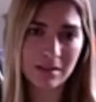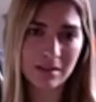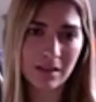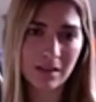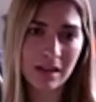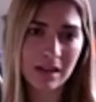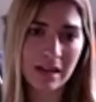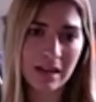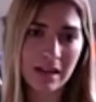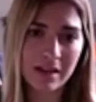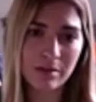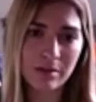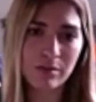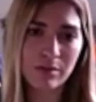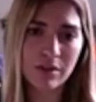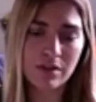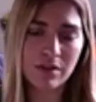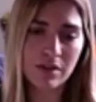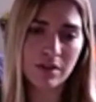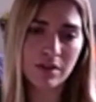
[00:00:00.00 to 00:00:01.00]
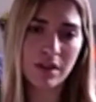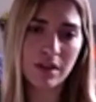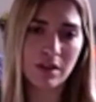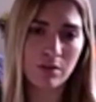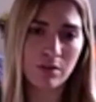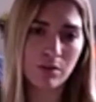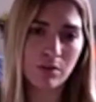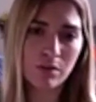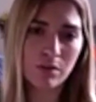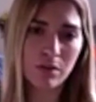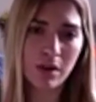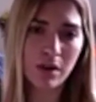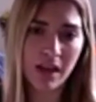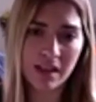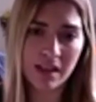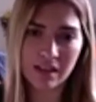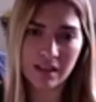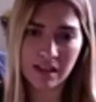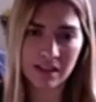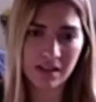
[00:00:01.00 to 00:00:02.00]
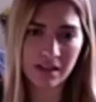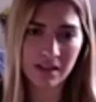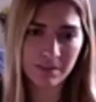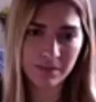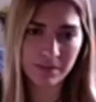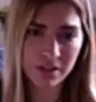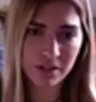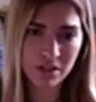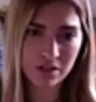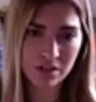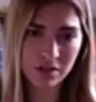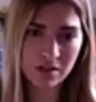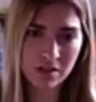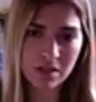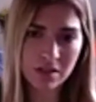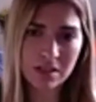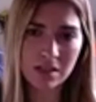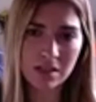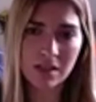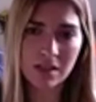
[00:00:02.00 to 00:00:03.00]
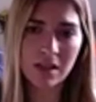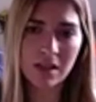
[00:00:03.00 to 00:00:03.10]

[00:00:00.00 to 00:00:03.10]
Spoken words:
in line with the EU headline ambitions,